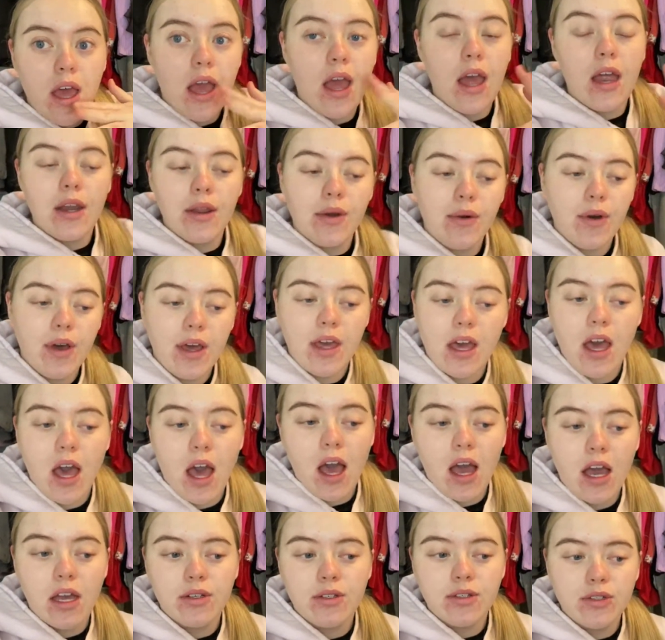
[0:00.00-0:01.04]
Anyway,
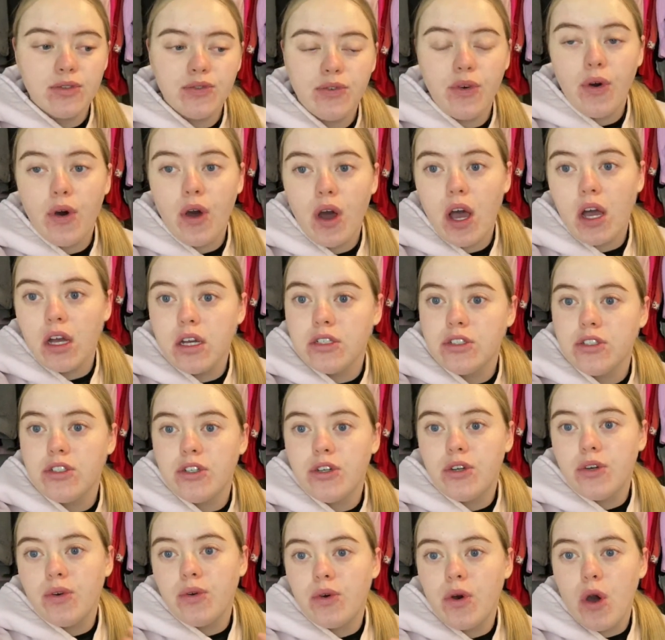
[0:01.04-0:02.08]
I just thought I would
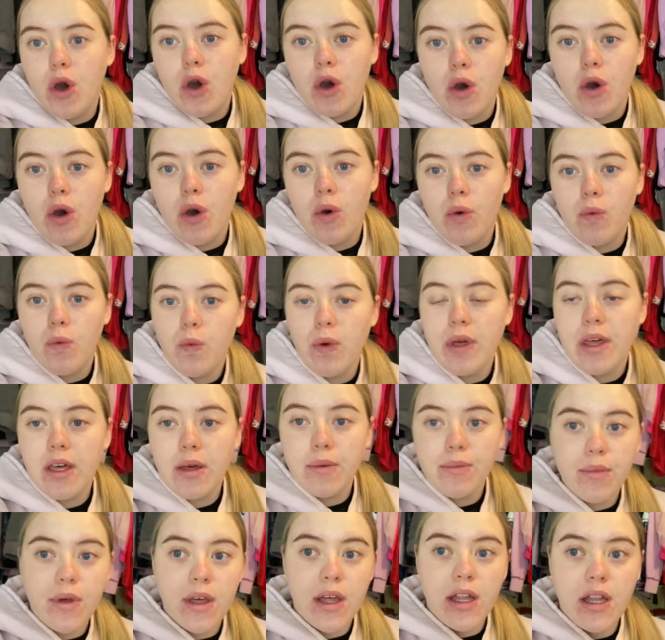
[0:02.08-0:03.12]
do a week
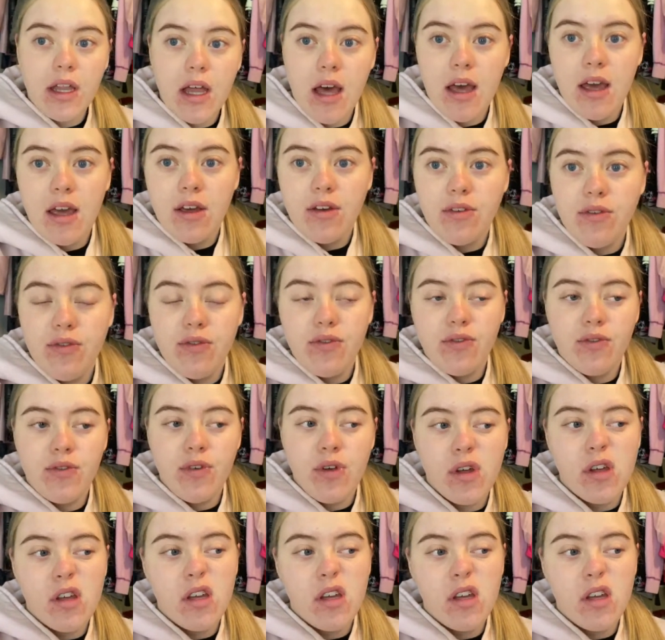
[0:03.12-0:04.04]
in my life.